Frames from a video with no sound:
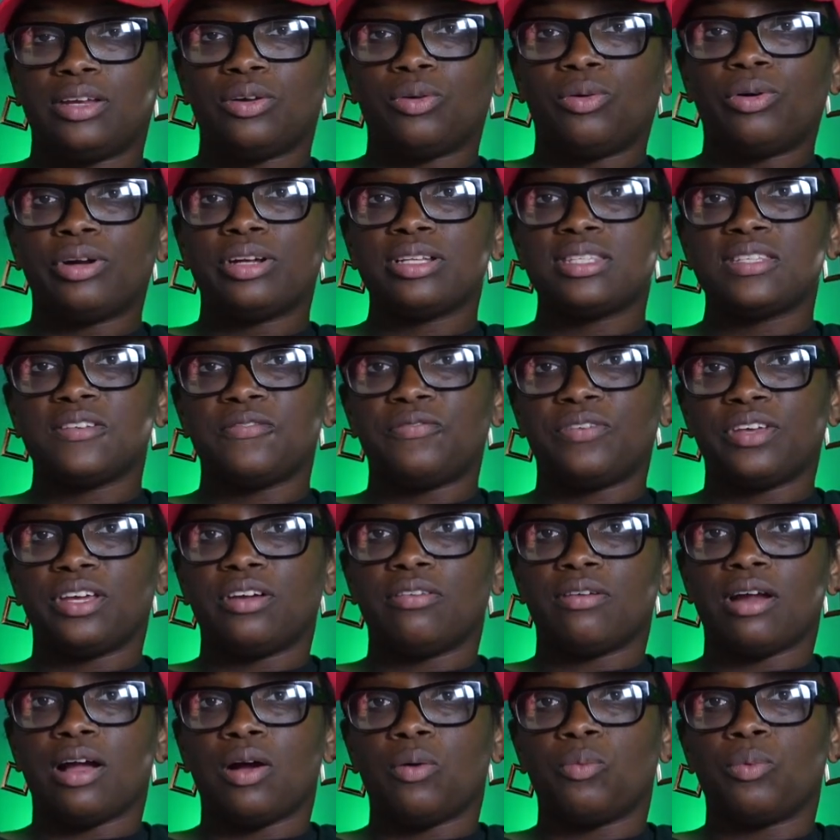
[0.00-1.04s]
In order to
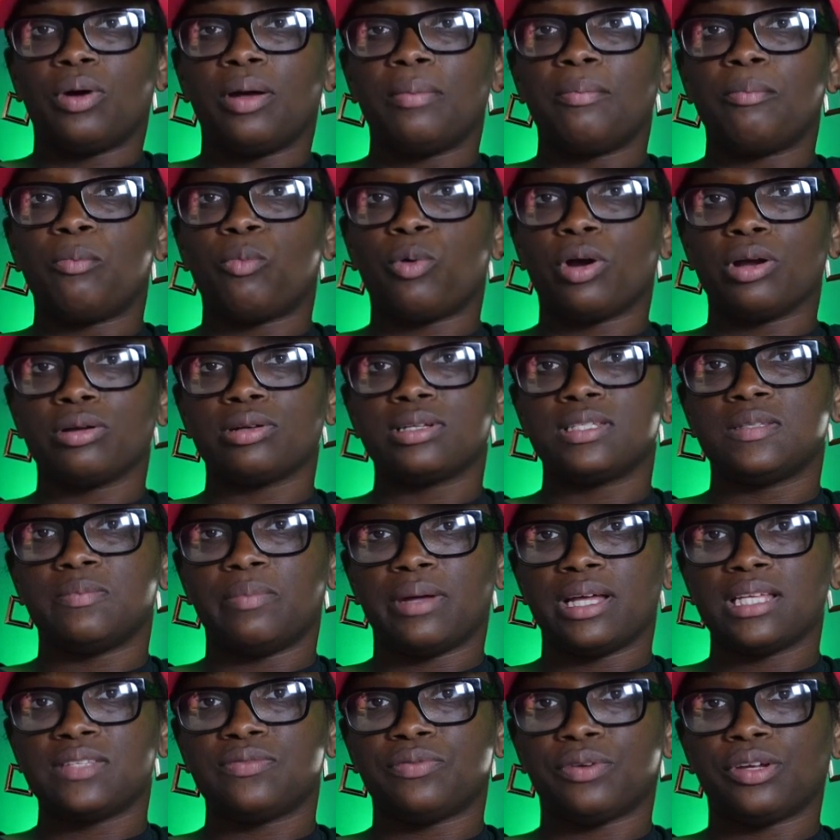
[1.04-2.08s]
figure out what works
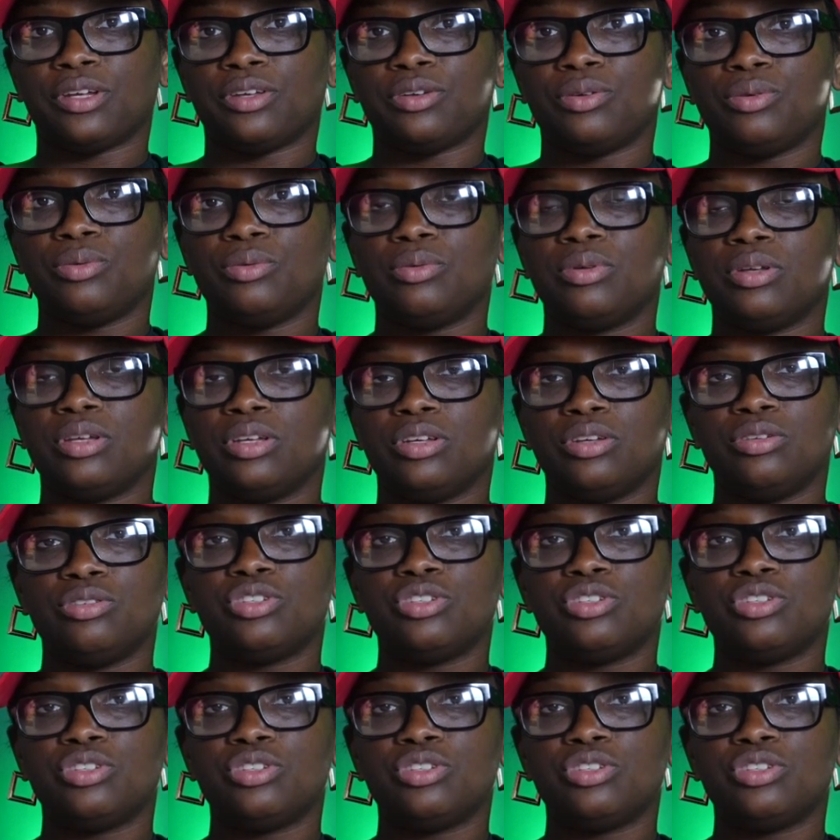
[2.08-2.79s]
best for you,